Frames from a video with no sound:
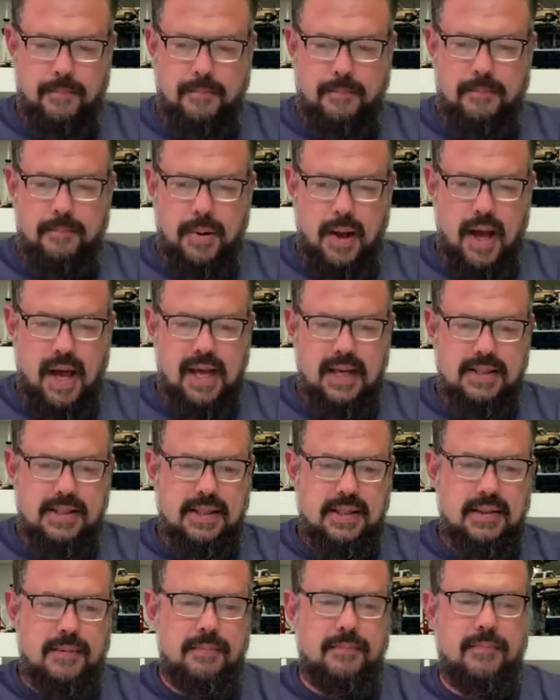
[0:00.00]

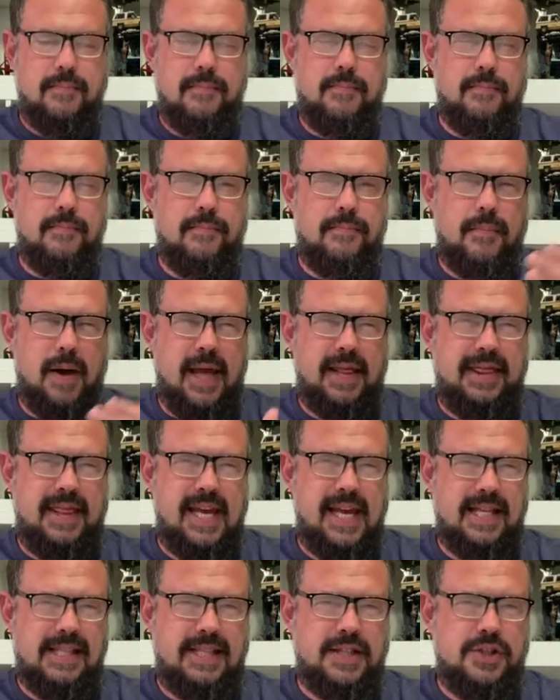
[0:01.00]
But I
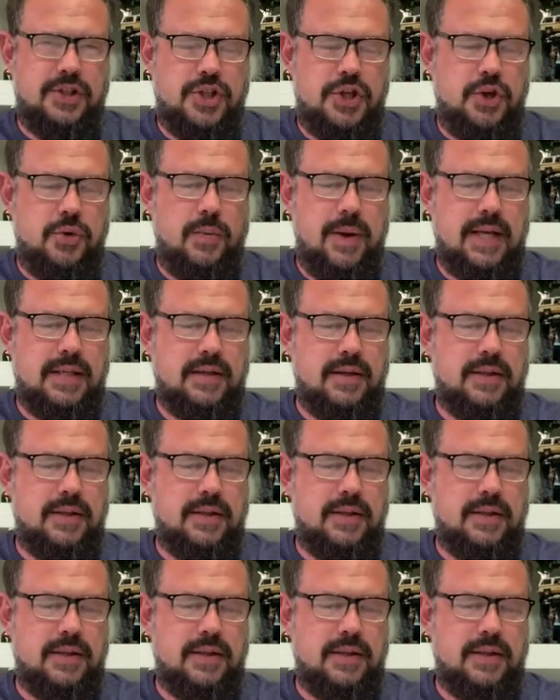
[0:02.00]
think it's in 2 weeks